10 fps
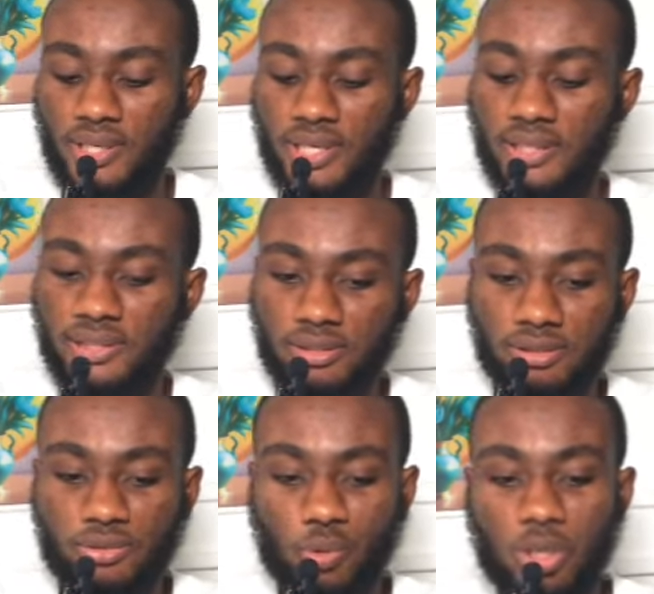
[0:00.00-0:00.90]
And
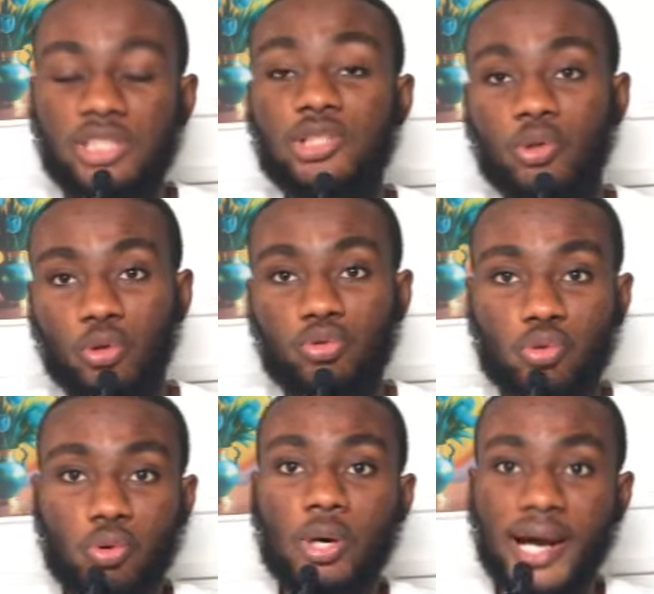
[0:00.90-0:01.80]
Coach
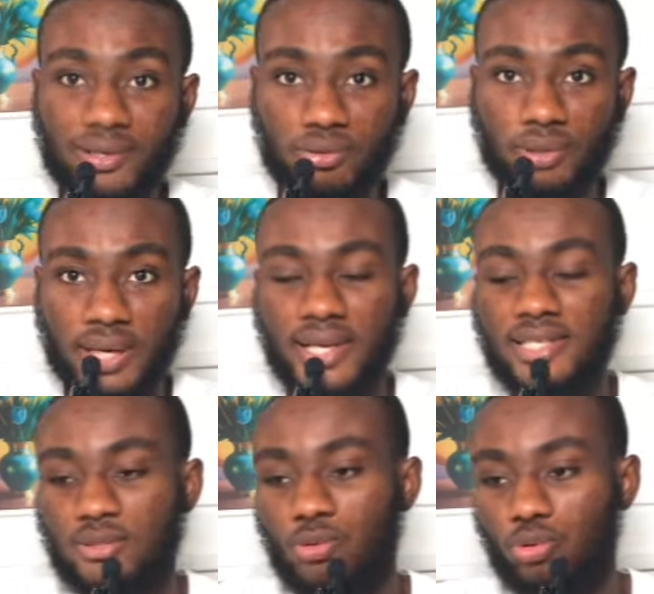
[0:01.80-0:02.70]
Otu Ado,
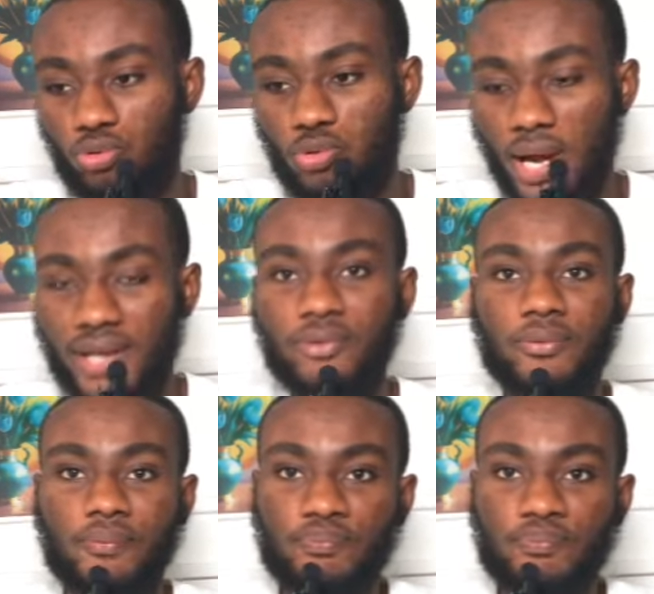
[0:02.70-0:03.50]
Anasi Otu Ado,